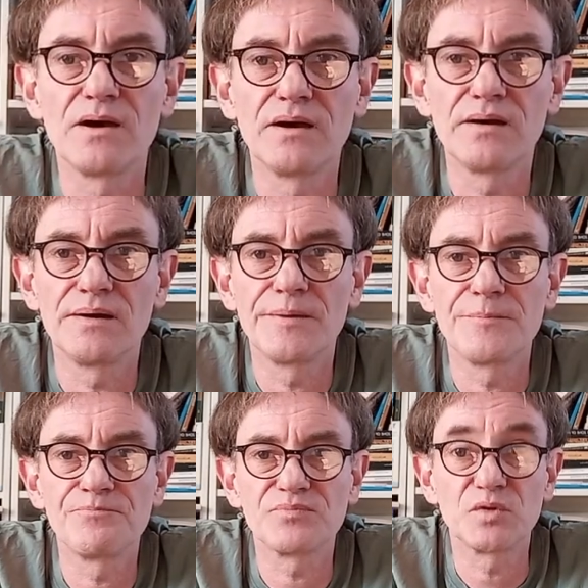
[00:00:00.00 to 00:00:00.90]

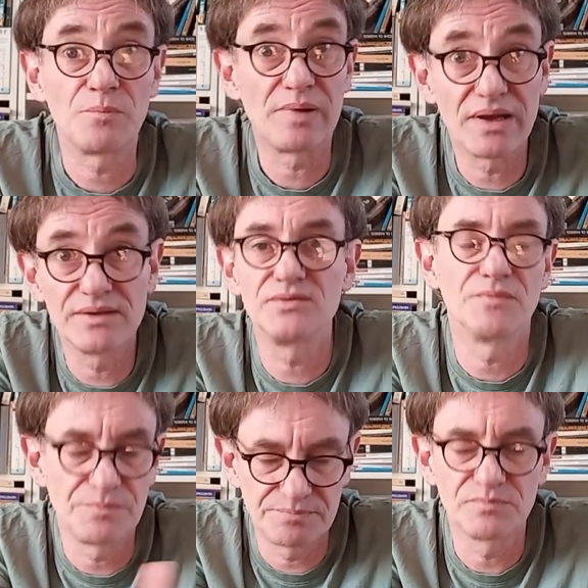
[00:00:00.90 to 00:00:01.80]

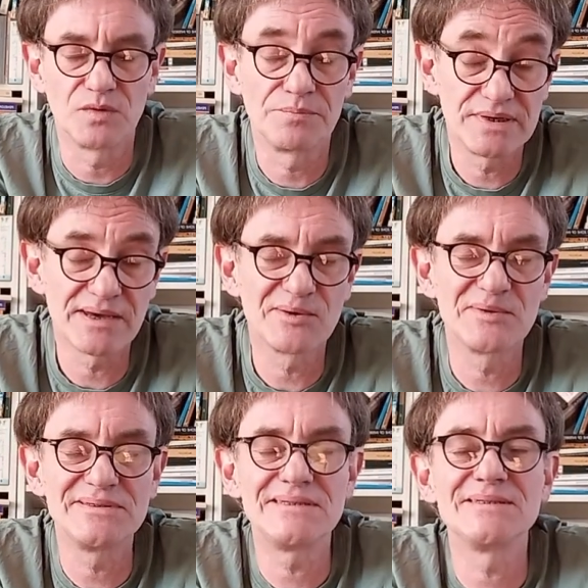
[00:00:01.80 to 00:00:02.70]
The
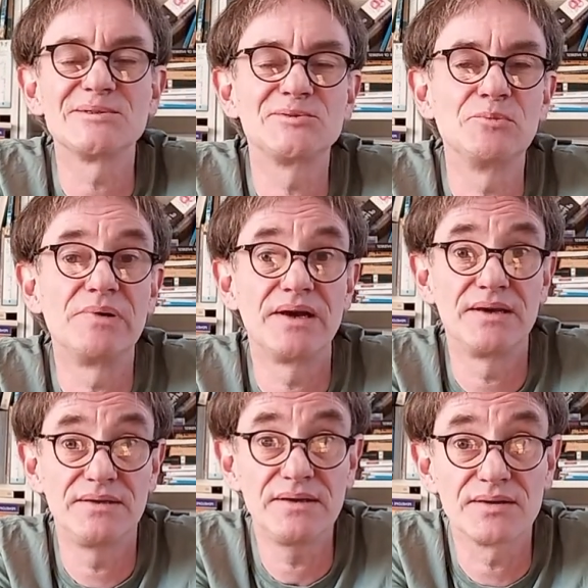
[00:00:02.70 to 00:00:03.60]
piano is easier to
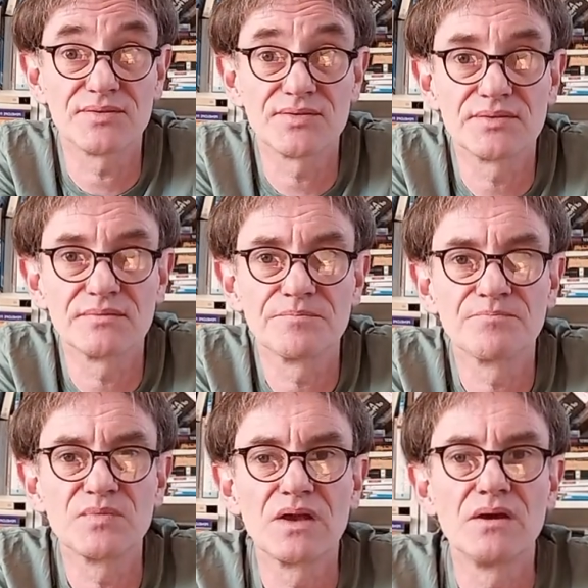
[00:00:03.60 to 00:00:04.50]
play, yes.
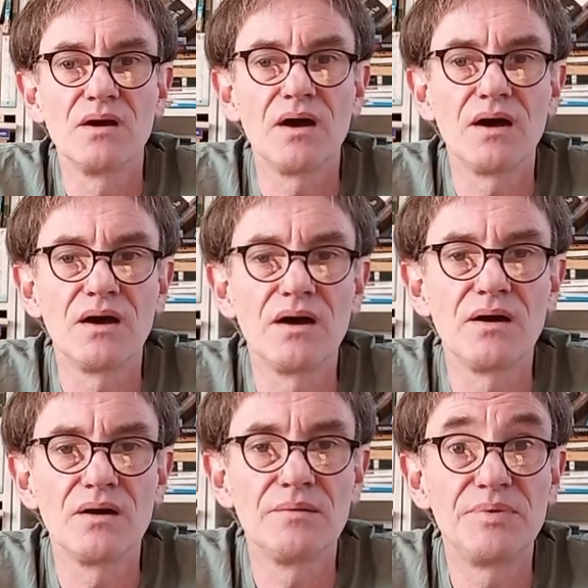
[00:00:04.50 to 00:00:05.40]

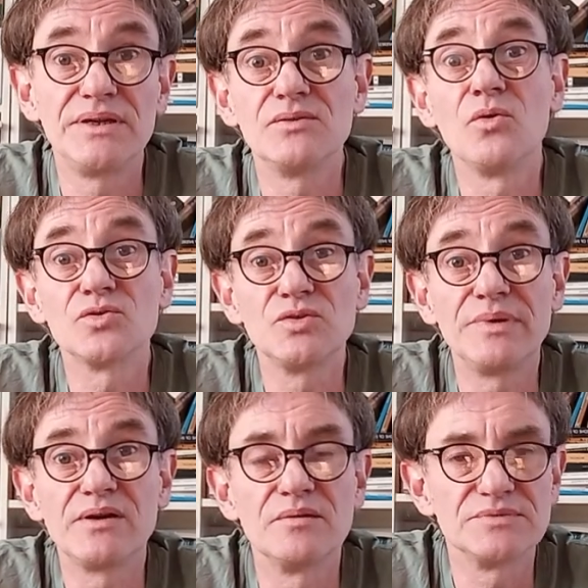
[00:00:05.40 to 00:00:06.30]
But it also
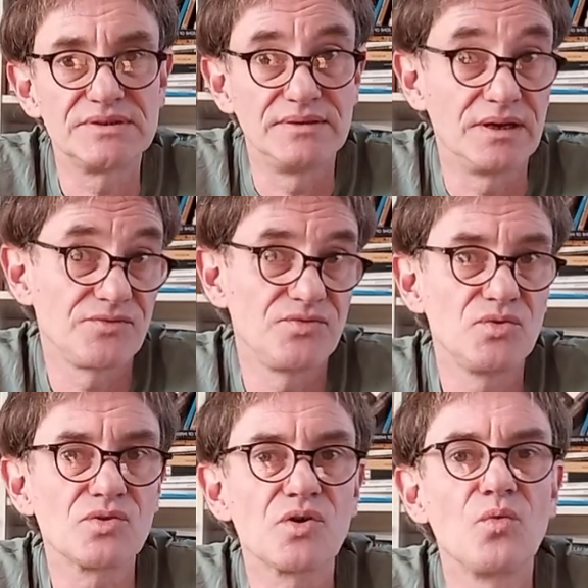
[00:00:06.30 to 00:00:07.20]
becomes,
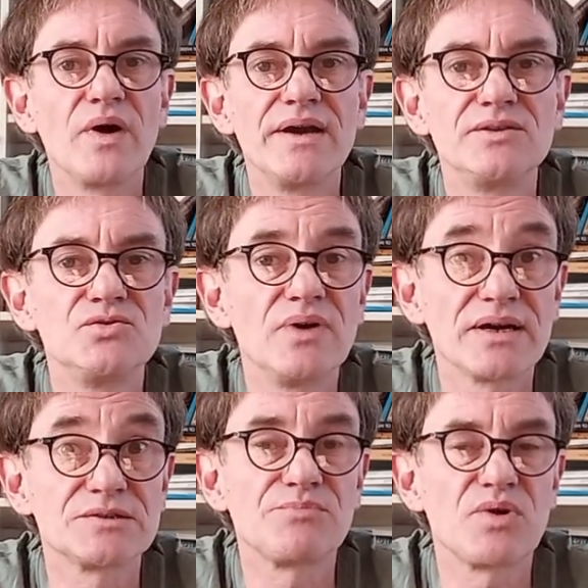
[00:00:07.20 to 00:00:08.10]
therefore, a way to
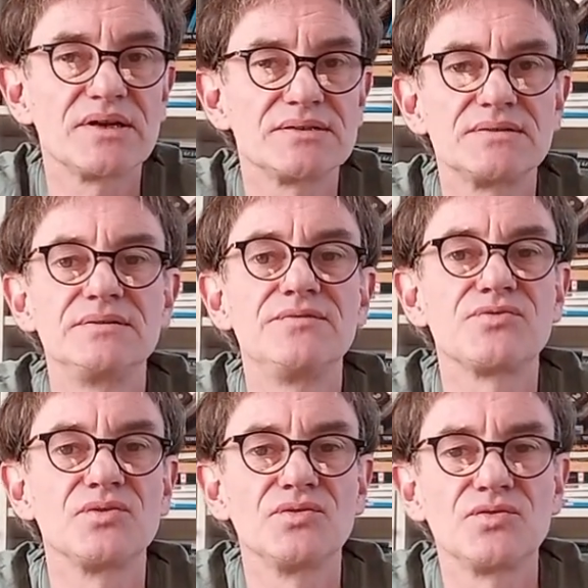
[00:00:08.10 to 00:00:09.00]
express
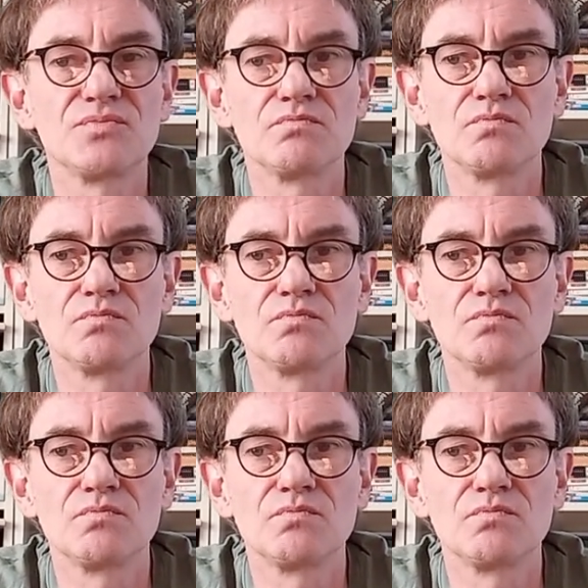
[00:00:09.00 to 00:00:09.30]
different